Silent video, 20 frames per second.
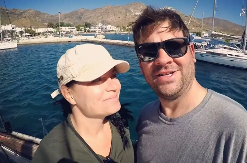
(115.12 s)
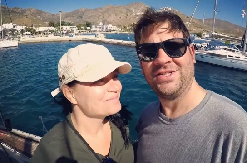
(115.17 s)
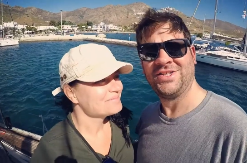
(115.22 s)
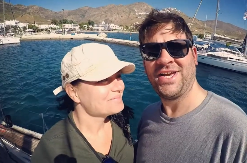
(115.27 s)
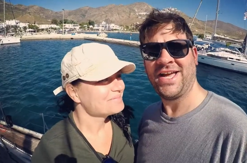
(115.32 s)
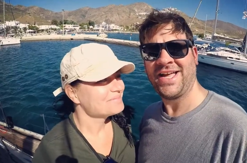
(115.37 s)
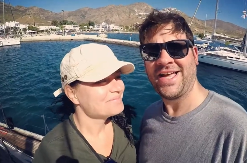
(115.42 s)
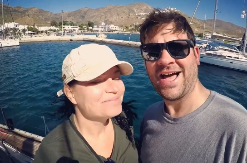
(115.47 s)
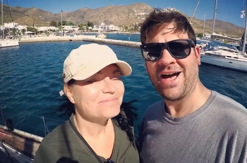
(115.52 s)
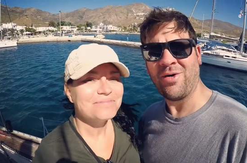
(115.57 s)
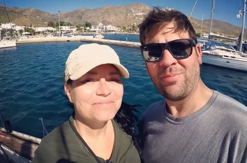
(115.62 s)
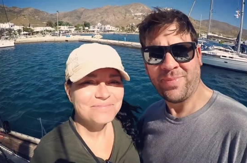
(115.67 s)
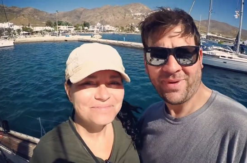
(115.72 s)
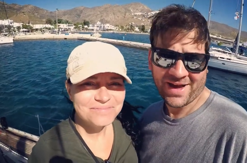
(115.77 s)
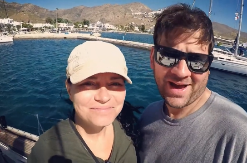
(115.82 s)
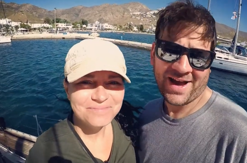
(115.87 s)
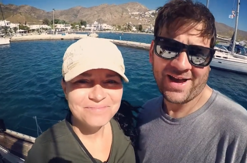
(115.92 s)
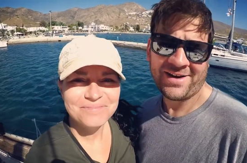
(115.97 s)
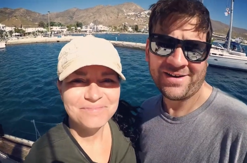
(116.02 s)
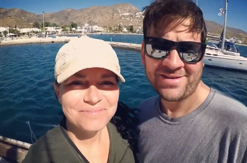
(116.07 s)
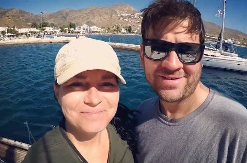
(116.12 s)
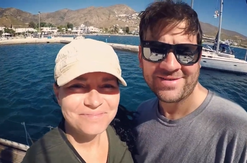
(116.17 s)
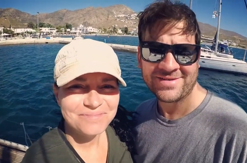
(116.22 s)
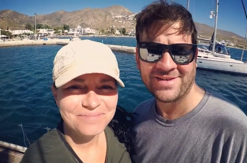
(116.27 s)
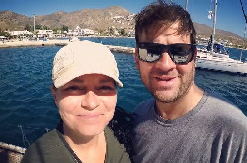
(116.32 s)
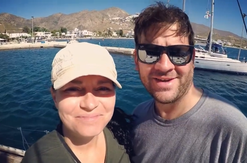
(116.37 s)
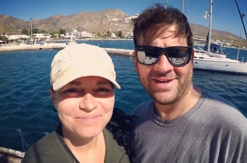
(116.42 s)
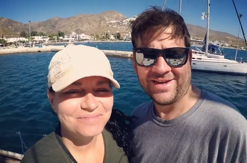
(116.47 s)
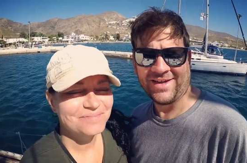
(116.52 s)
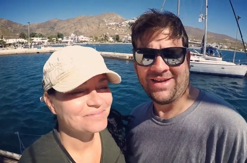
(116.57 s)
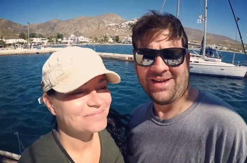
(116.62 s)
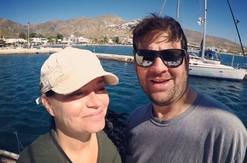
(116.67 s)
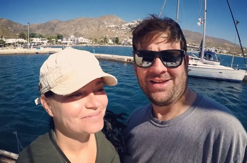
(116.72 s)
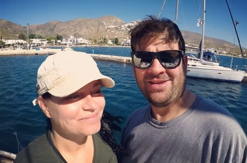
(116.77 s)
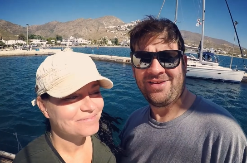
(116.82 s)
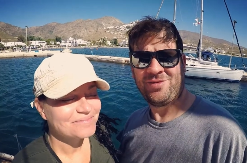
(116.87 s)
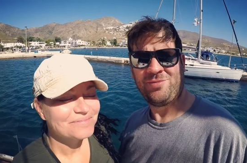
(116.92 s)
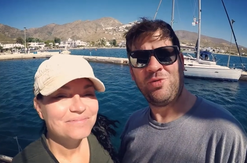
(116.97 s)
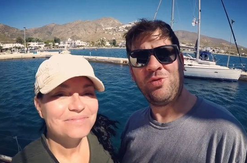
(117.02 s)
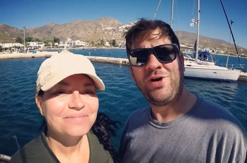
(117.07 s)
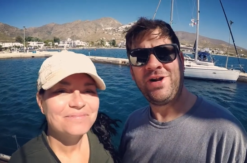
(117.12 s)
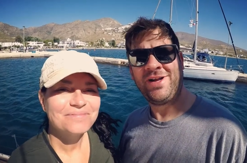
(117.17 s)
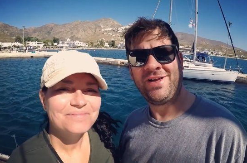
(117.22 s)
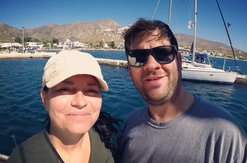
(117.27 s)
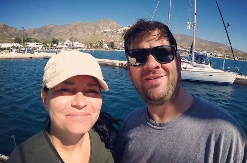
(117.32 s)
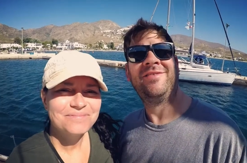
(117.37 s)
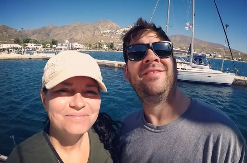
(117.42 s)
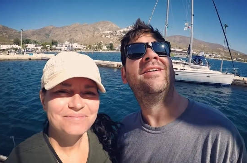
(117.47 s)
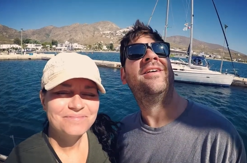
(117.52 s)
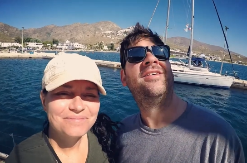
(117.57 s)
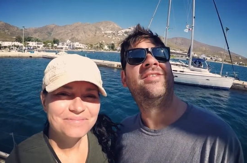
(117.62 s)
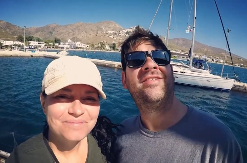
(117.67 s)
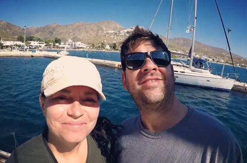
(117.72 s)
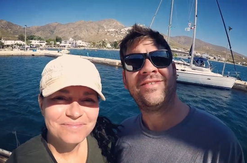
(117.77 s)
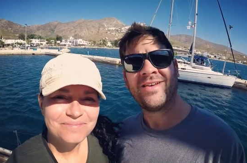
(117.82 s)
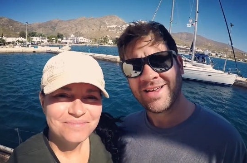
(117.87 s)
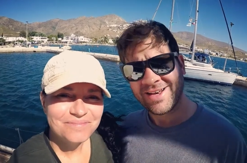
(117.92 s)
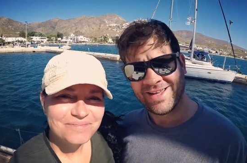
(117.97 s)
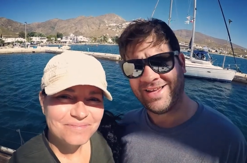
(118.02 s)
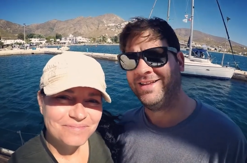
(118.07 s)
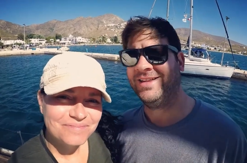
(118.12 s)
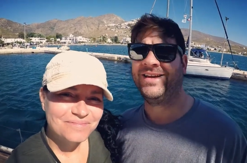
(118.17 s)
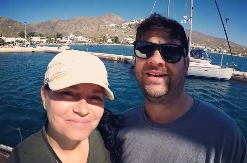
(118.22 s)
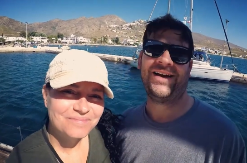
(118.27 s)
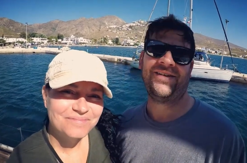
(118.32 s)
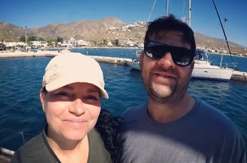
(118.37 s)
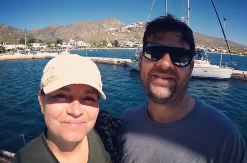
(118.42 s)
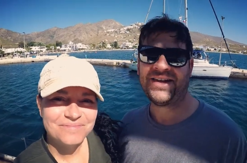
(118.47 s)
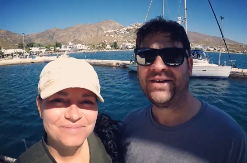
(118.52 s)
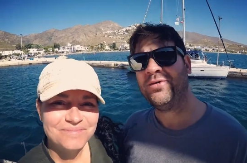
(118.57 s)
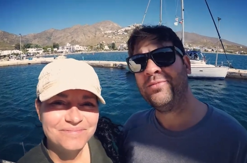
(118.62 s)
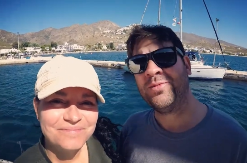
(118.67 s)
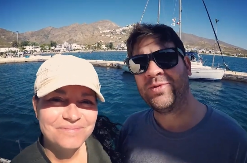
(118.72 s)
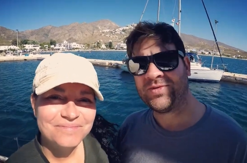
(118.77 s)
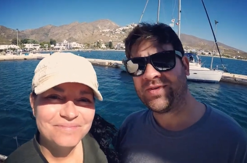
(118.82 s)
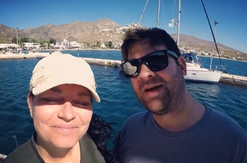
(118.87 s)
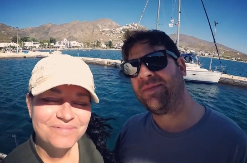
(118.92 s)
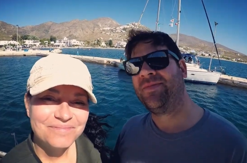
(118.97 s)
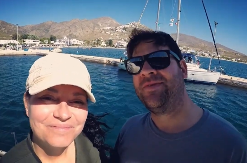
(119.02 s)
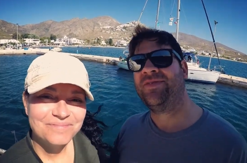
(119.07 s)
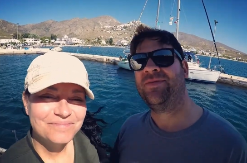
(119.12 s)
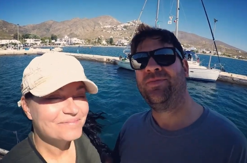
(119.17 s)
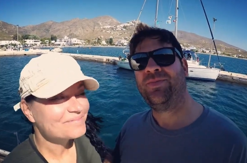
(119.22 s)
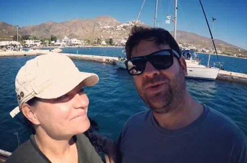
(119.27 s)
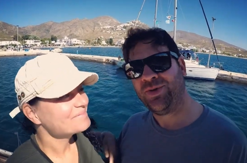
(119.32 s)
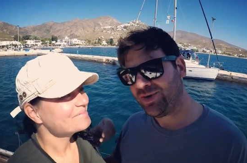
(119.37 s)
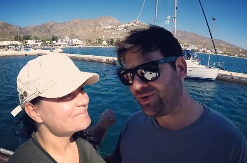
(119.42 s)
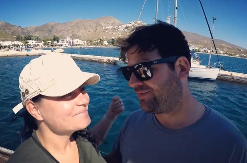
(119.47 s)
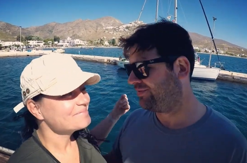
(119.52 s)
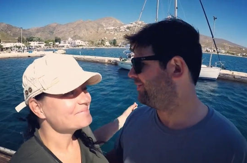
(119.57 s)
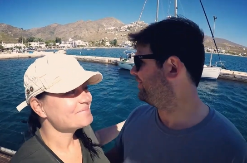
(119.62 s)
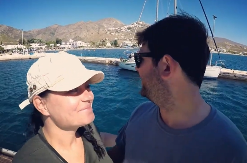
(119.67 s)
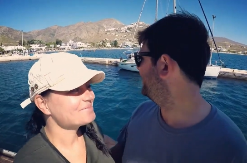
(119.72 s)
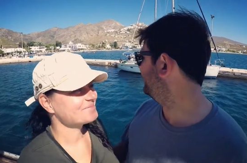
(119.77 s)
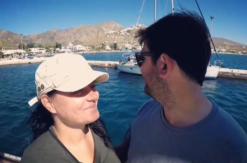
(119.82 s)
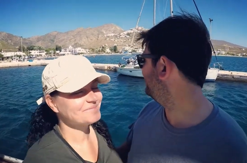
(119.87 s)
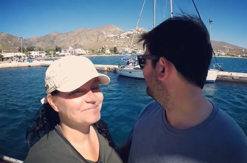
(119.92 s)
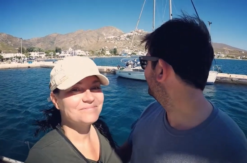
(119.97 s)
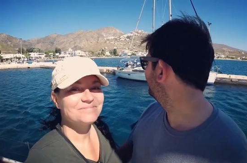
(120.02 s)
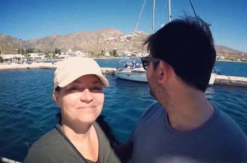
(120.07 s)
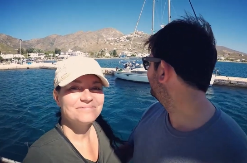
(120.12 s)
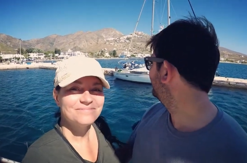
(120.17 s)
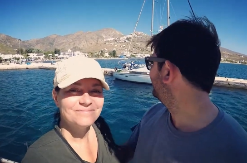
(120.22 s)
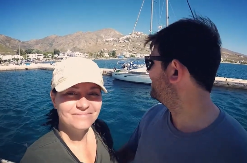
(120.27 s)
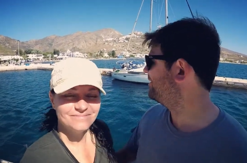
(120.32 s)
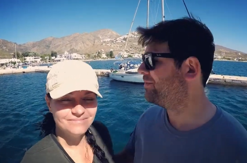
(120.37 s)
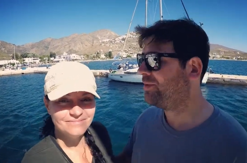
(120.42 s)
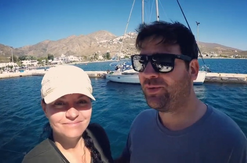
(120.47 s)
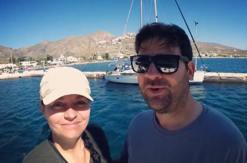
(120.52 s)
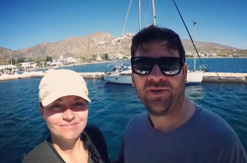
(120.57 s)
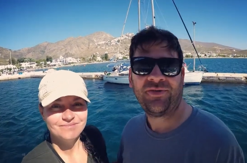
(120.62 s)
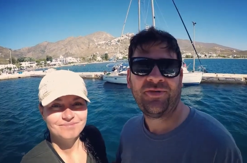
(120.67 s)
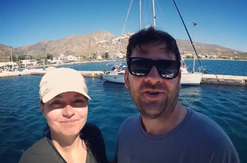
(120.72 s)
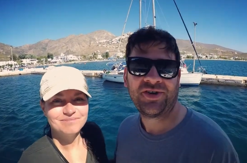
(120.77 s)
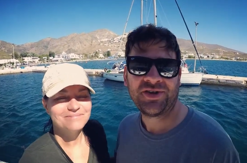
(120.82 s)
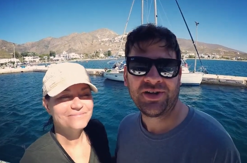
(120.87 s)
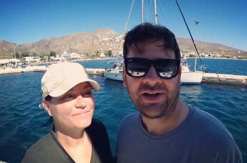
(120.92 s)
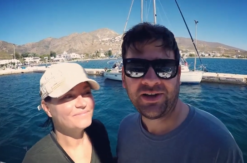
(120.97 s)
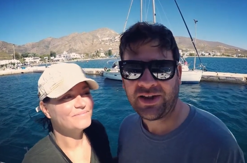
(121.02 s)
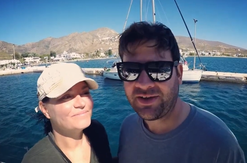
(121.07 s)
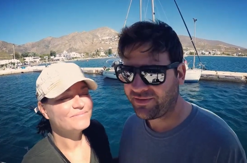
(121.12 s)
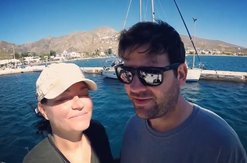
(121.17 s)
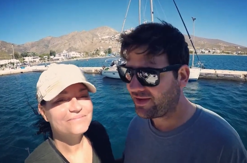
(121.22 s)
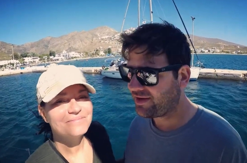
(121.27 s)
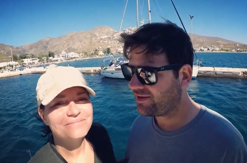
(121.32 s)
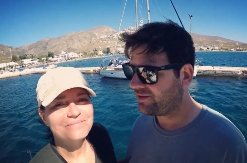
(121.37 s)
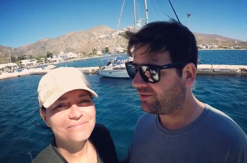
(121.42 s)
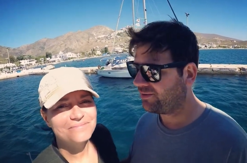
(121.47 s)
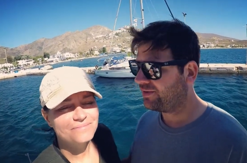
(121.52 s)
Speaker 1: Check out behind us. This marina is stunning. Like I said numerous times, it's beautiful here. We're officially leaving.